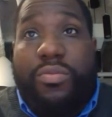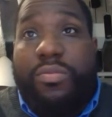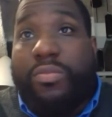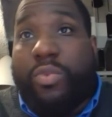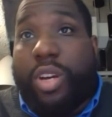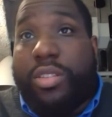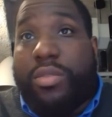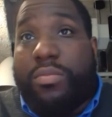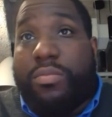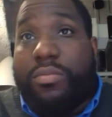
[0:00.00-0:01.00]

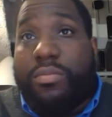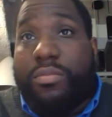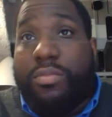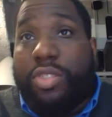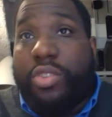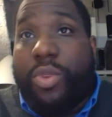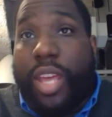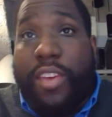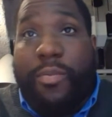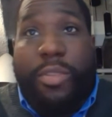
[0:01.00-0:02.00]

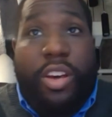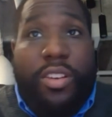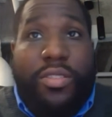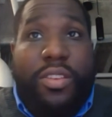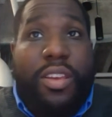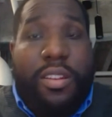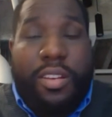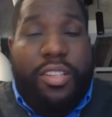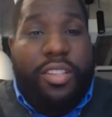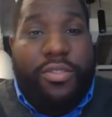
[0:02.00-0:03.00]
2.5 blocks,
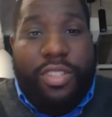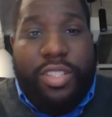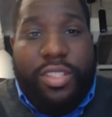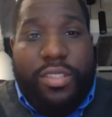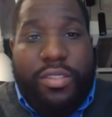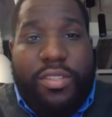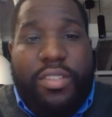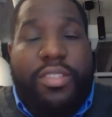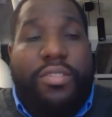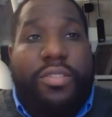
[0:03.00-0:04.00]
nearly 3 steals this
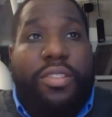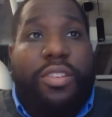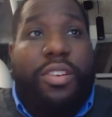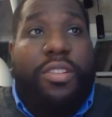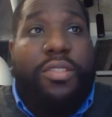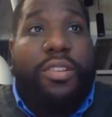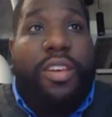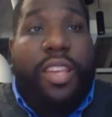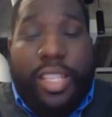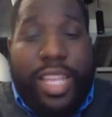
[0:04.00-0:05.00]
season early on.
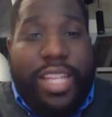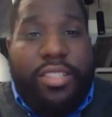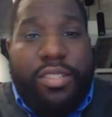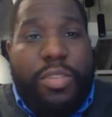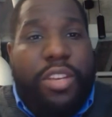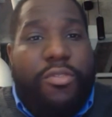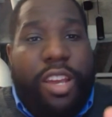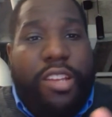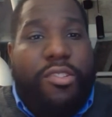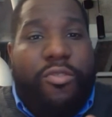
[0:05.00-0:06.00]
That's going to be
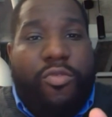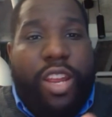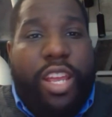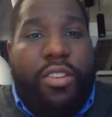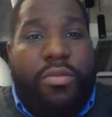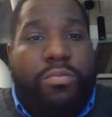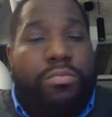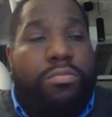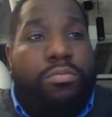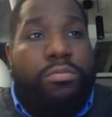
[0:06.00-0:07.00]
right
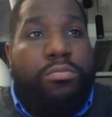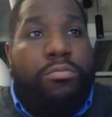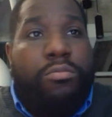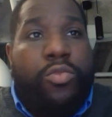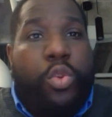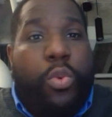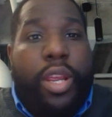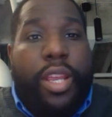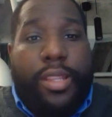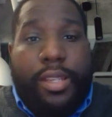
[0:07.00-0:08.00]
around where
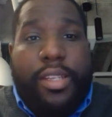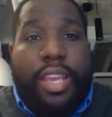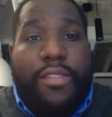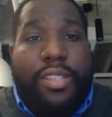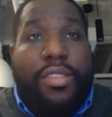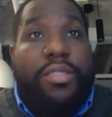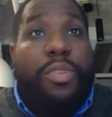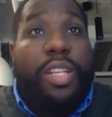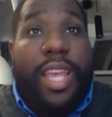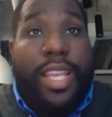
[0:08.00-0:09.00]
Anthony Davis is,
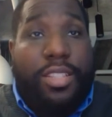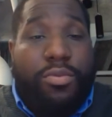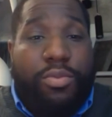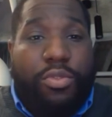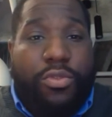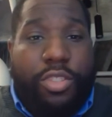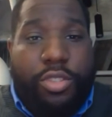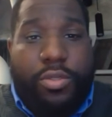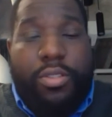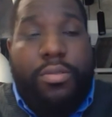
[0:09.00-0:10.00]
but he has to improve his
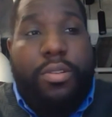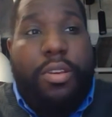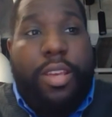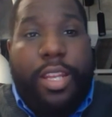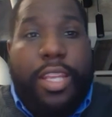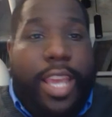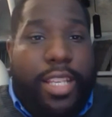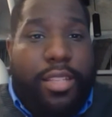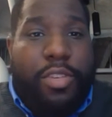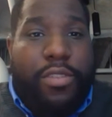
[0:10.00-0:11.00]
shooting and he
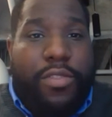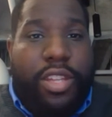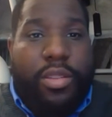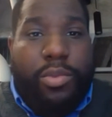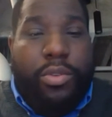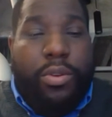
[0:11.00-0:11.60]
has to be available.